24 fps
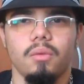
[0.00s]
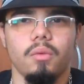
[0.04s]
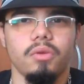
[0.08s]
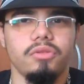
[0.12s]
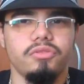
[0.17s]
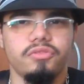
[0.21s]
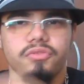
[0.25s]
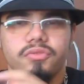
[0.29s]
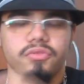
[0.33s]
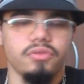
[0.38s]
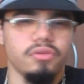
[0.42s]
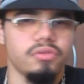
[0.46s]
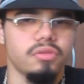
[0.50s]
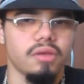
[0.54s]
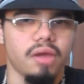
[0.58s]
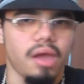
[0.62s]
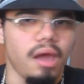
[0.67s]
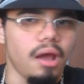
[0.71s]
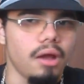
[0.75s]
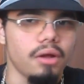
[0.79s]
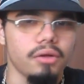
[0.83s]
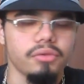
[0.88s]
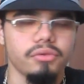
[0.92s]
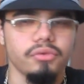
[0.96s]
what should the
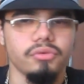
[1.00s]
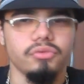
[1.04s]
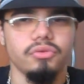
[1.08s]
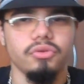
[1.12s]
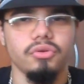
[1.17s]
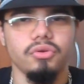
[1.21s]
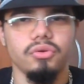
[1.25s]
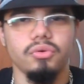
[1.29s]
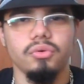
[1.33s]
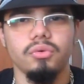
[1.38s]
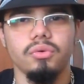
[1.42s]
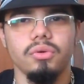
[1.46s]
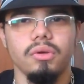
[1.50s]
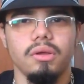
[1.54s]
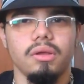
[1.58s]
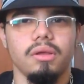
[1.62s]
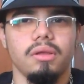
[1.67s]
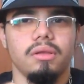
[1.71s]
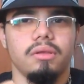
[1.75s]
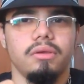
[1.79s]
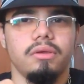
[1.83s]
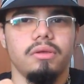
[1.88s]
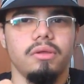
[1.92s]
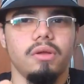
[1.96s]
character do
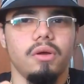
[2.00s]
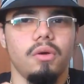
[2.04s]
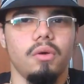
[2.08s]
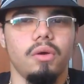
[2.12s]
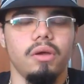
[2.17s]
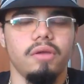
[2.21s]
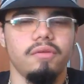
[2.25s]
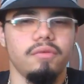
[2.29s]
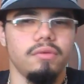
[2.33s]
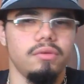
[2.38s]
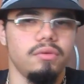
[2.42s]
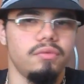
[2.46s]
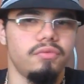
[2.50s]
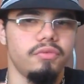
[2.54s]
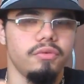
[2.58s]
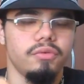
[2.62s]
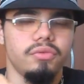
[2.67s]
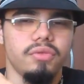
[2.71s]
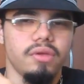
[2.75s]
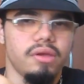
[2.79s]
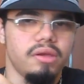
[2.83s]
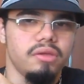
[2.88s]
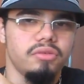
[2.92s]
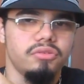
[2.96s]
you know, if you
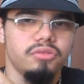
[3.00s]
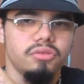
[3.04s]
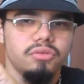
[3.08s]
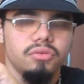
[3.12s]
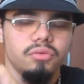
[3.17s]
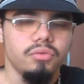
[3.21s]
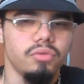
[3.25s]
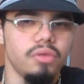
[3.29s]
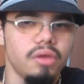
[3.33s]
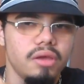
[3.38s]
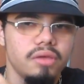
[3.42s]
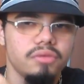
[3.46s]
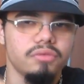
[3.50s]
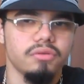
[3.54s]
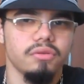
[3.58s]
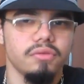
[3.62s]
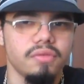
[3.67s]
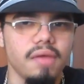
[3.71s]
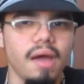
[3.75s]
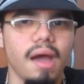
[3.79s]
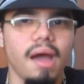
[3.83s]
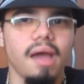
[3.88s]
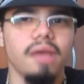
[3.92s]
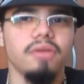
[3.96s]
think you should do this or
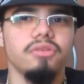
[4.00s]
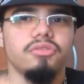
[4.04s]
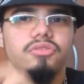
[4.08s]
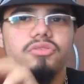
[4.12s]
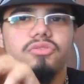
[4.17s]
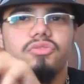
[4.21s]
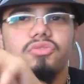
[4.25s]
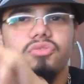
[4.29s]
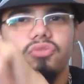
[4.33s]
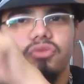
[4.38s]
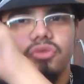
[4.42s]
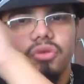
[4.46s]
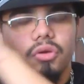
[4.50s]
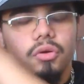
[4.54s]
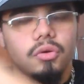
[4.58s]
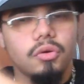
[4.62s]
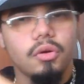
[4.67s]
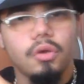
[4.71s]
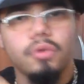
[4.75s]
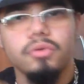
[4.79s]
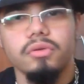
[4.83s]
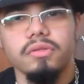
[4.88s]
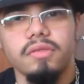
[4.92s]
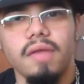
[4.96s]
that, you should
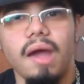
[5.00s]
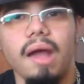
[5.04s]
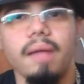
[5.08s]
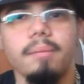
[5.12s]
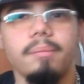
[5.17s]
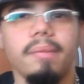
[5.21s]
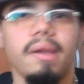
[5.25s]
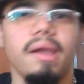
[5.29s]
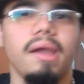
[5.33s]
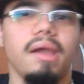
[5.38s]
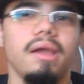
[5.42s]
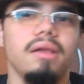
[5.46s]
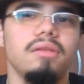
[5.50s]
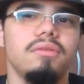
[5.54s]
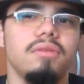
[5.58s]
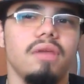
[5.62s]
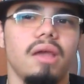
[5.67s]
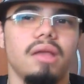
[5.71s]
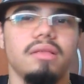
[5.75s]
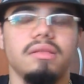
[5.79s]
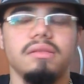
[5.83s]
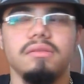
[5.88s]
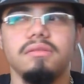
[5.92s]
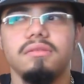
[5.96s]
go to that page.
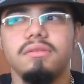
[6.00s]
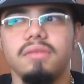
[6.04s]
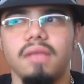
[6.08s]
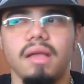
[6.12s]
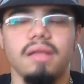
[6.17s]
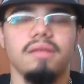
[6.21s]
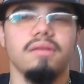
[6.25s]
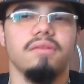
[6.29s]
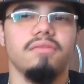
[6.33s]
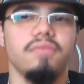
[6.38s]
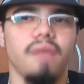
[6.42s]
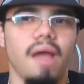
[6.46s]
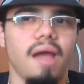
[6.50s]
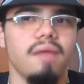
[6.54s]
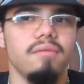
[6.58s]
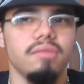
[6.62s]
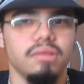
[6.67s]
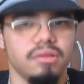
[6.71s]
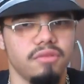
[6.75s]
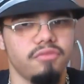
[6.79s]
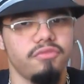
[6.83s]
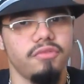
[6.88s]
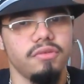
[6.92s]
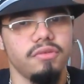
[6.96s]
And instead of having to